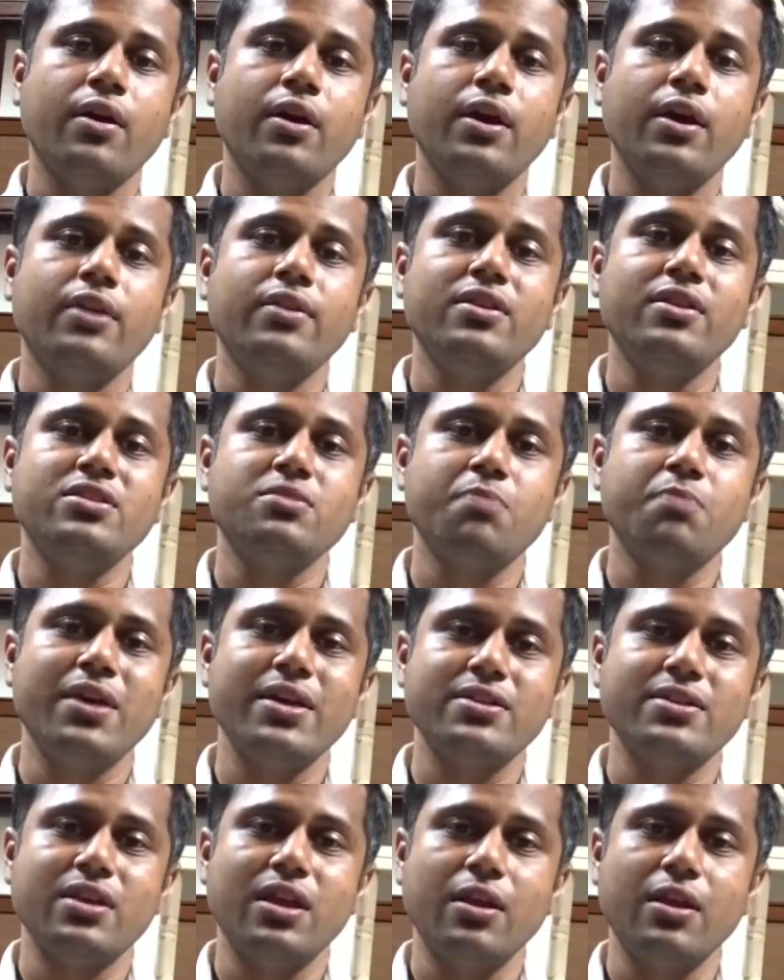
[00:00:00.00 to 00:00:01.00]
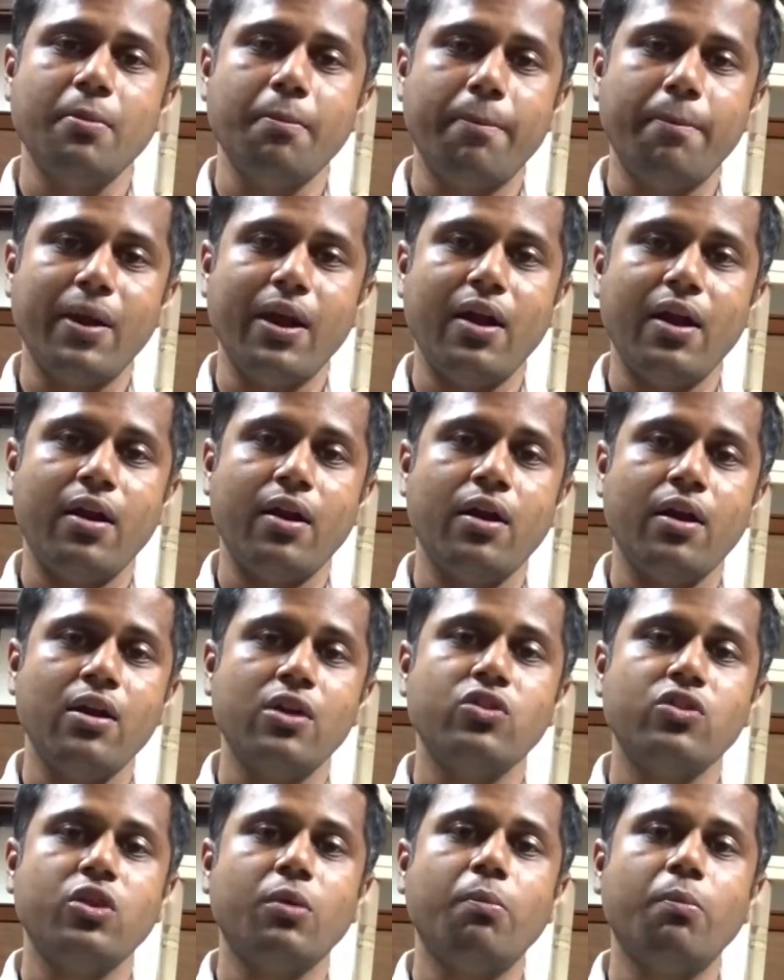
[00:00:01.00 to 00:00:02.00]
In this basal
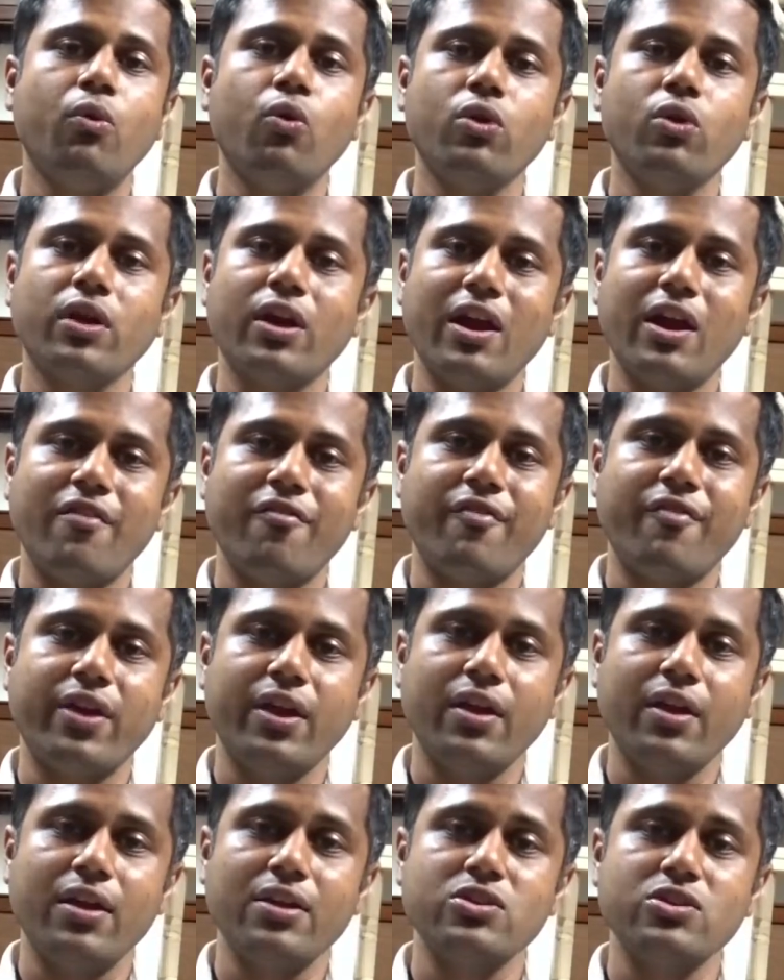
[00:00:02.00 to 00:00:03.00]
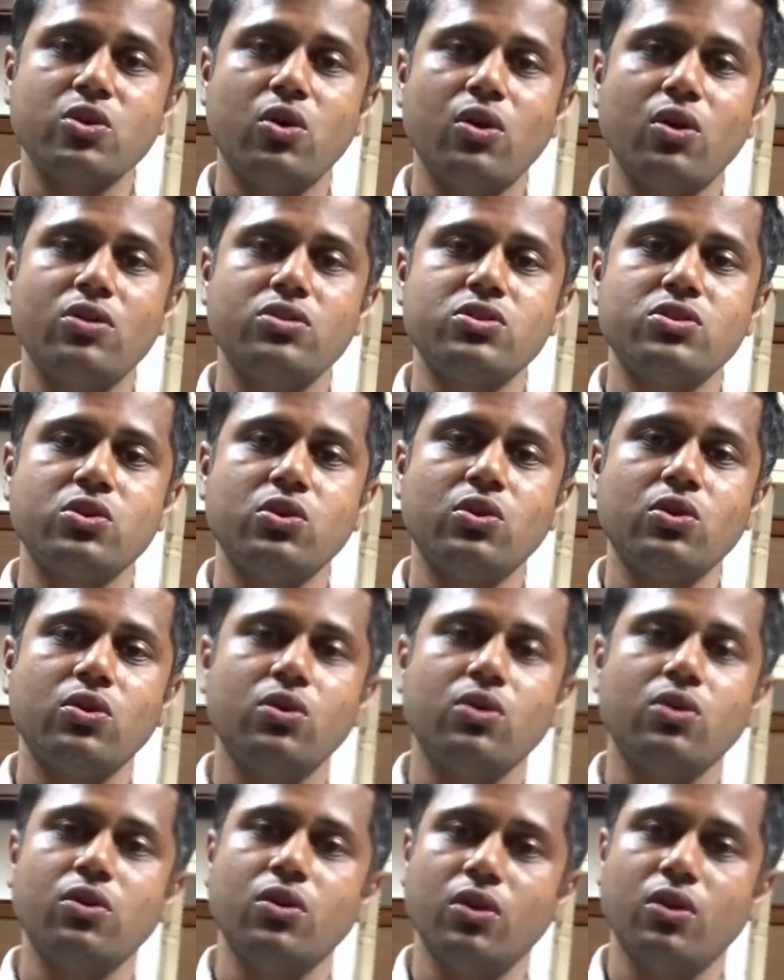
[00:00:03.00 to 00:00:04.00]
implant, the bone grafting is also
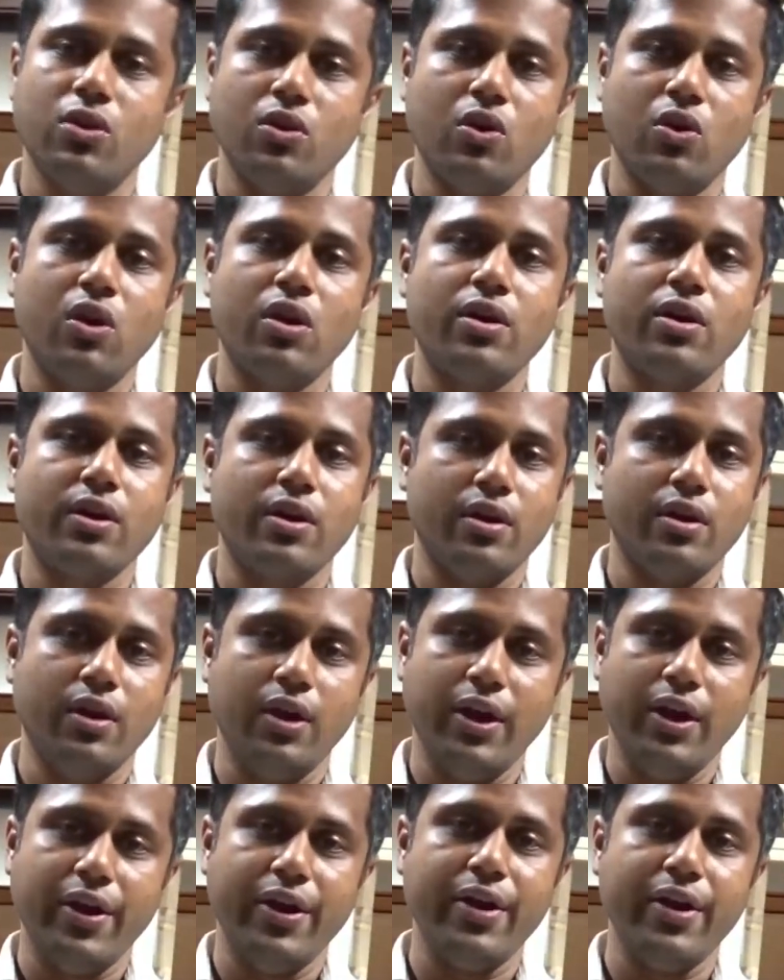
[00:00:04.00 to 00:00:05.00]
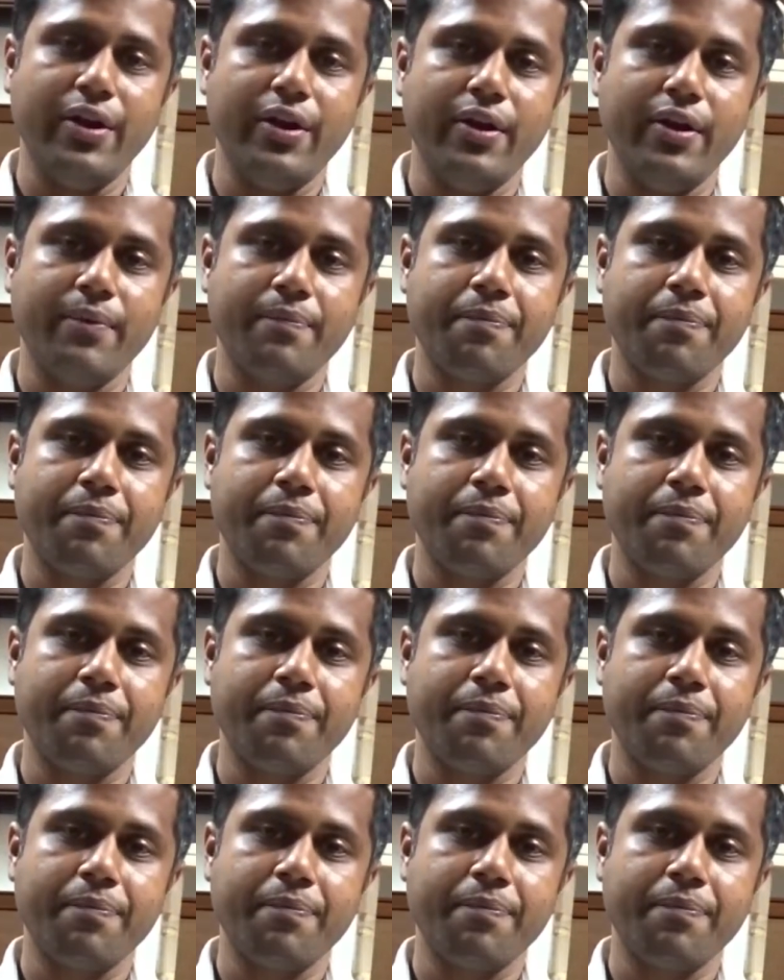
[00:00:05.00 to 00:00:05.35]
not needed.